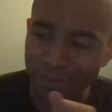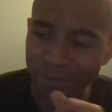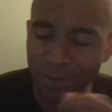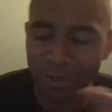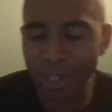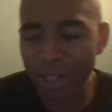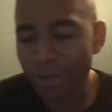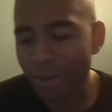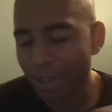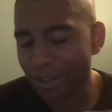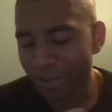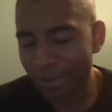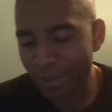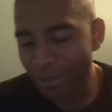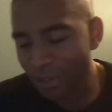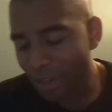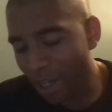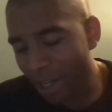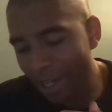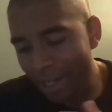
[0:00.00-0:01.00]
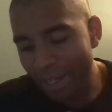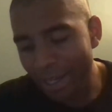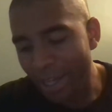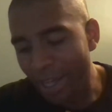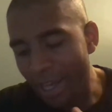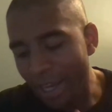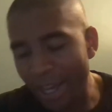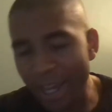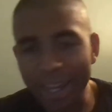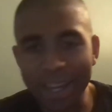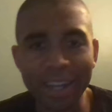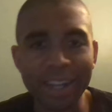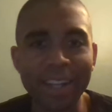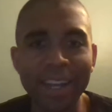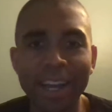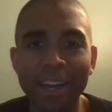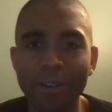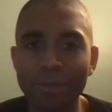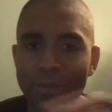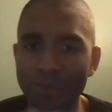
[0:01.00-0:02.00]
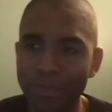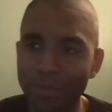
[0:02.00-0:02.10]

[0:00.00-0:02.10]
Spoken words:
So anyway, so I got kicked out.